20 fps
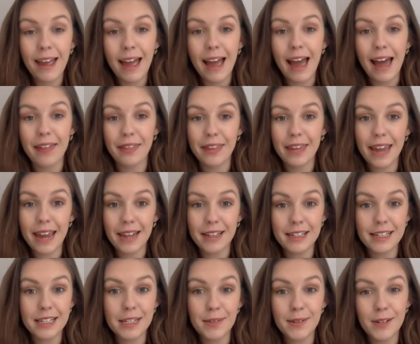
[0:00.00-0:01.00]
At the end of
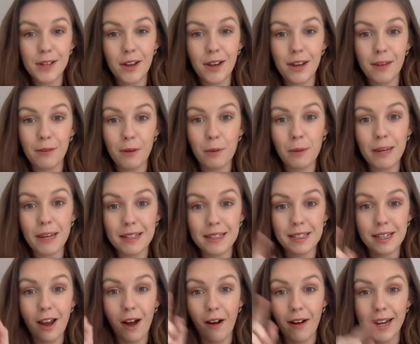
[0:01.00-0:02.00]
this video, there will be a
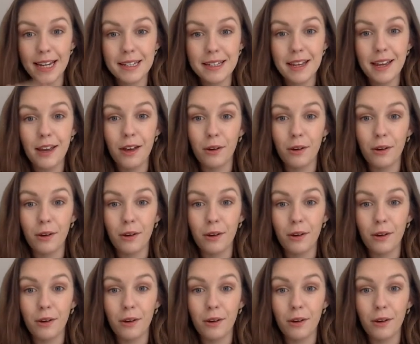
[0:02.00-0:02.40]
slide